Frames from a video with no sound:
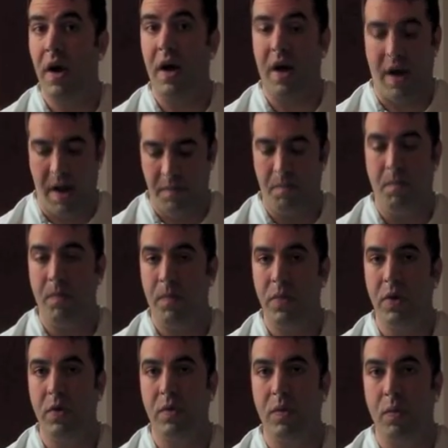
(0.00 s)

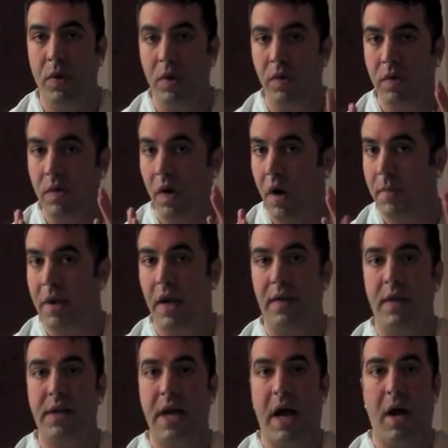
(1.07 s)
When you saw me on
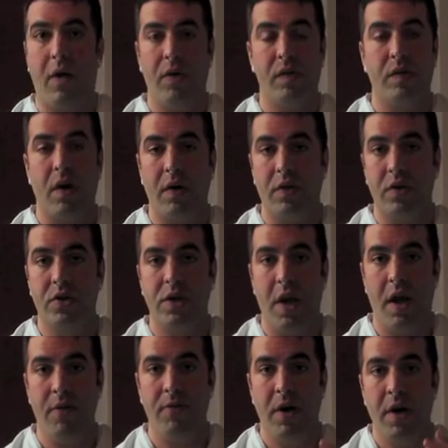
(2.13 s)
the towel start the
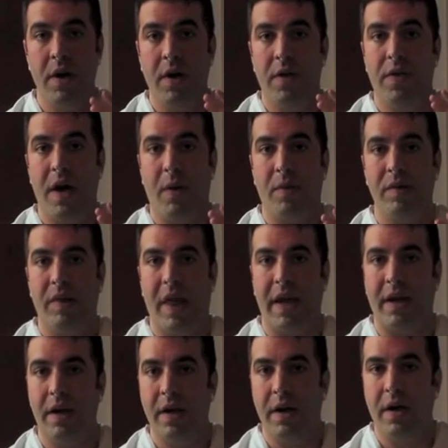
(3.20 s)
shave, that was
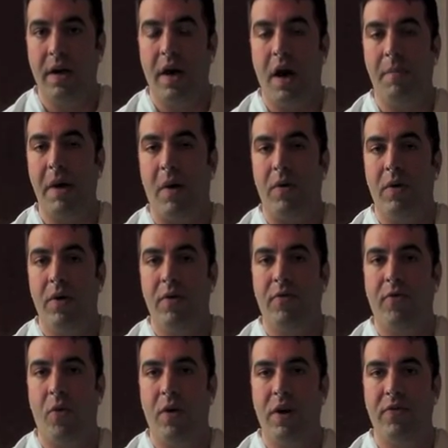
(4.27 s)
like about
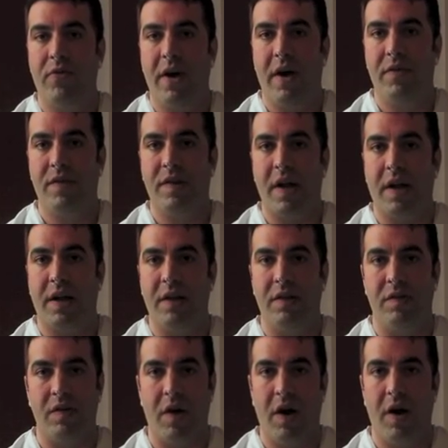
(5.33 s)
45
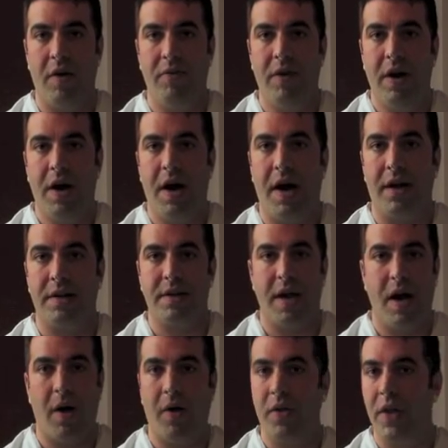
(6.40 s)
seconds of hot
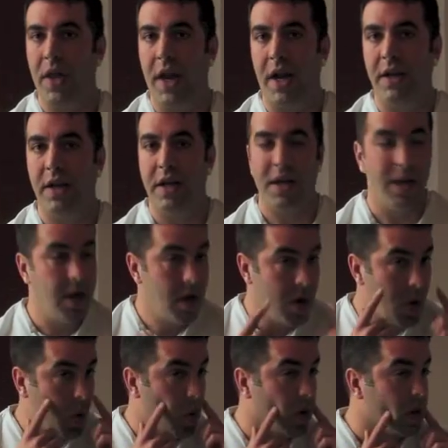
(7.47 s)
towel that I did
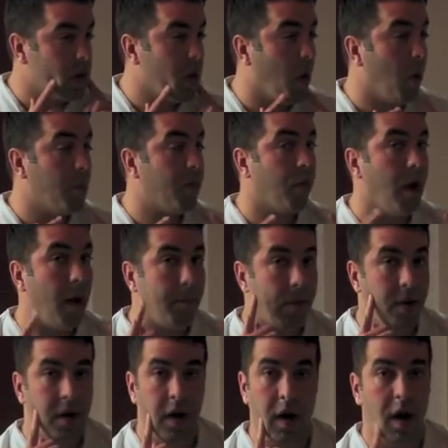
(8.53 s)
with no
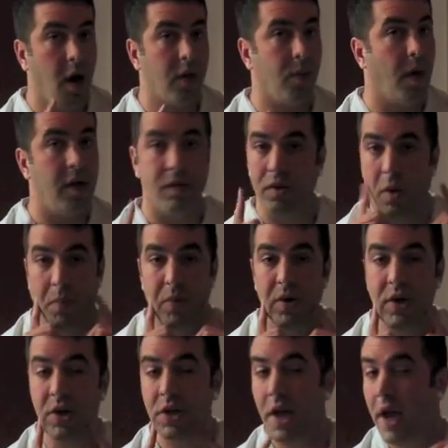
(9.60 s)
prep, otherwise no
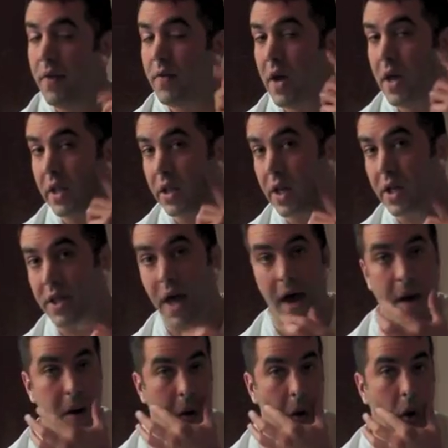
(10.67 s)
pre-shave, and look at
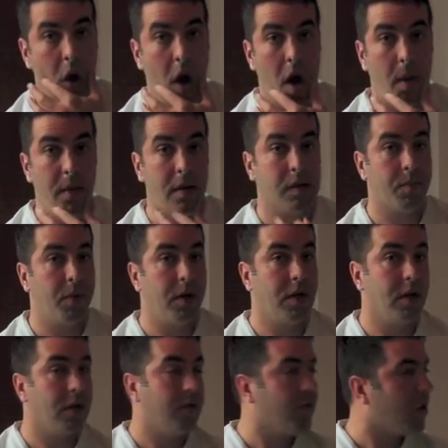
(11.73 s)
that. I mean, it's pretty
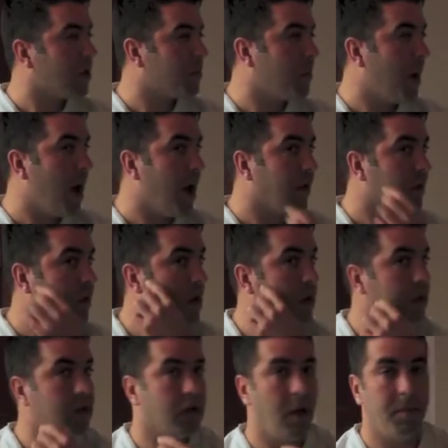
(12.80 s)
good first pass.
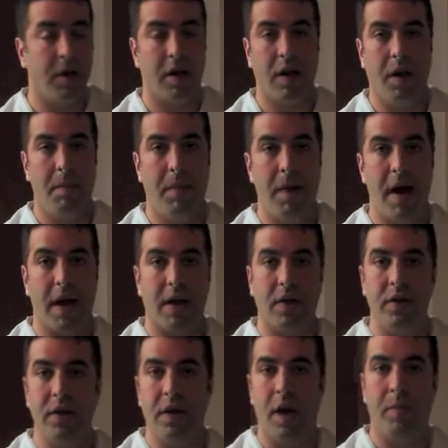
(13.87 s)
So I'm gonna come back,
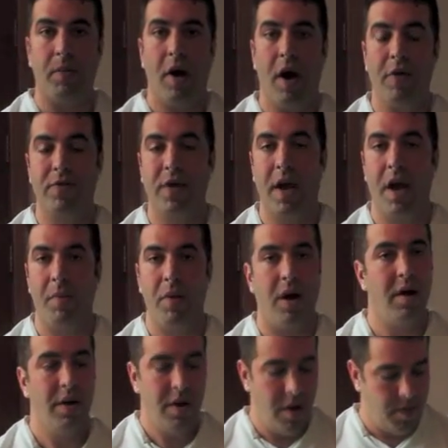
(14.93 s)
clean up off
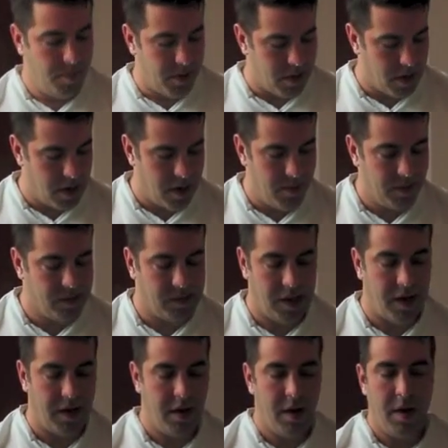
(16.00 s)
camera, but I would
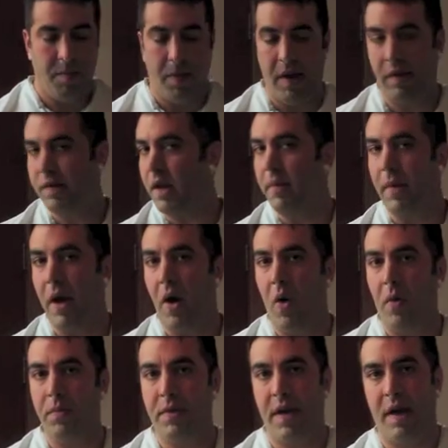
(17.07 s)
say based on my
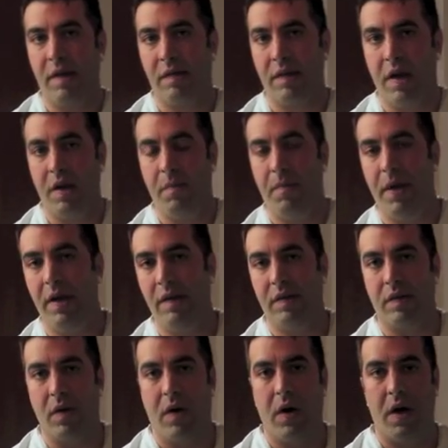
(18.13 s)
home tests and
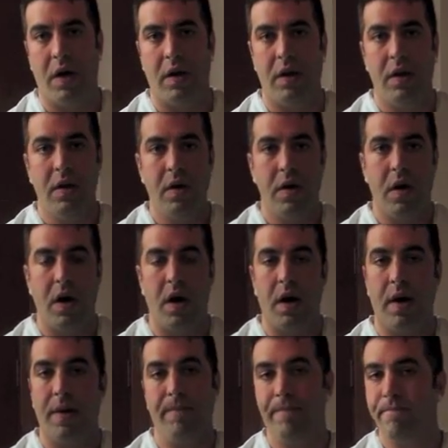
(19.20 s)
based on,
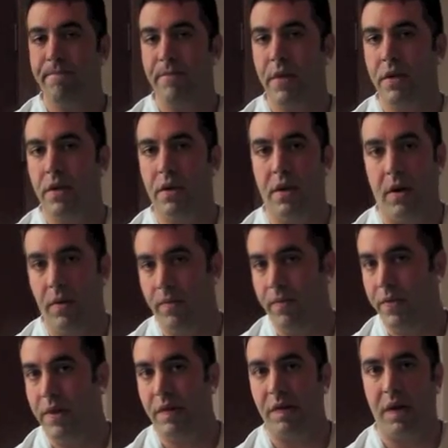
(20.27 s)
you know,
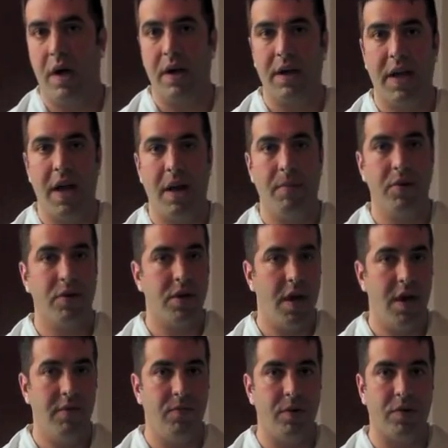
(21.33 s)
this on camera
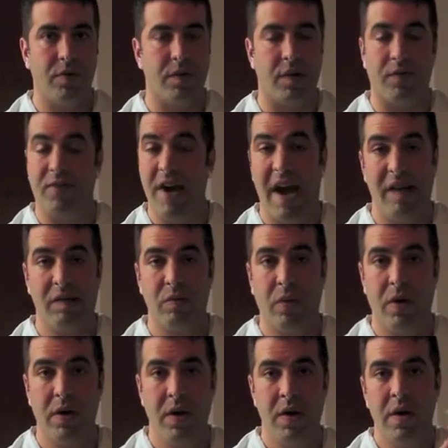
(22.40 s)
shave, which was a fast one,